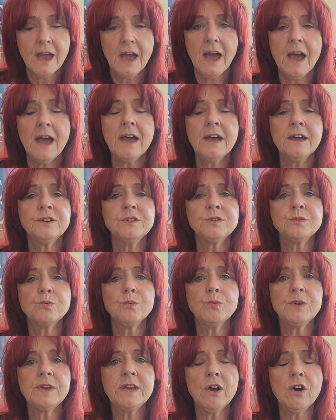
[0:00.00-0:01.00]
and
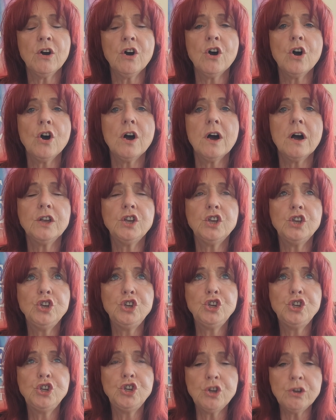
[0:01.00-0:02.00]
we are
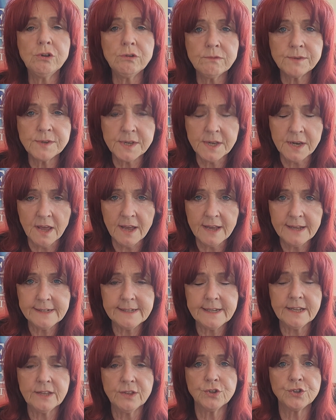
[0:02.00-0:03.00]

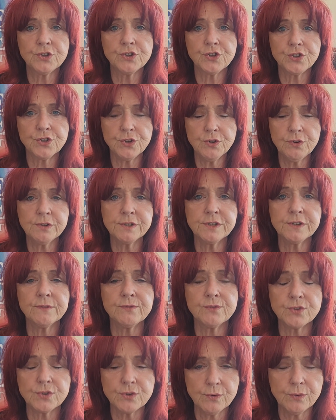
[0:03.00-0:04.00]
utilizing the Suit of
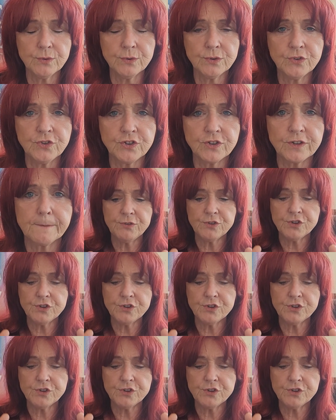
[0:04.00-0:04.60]
Swords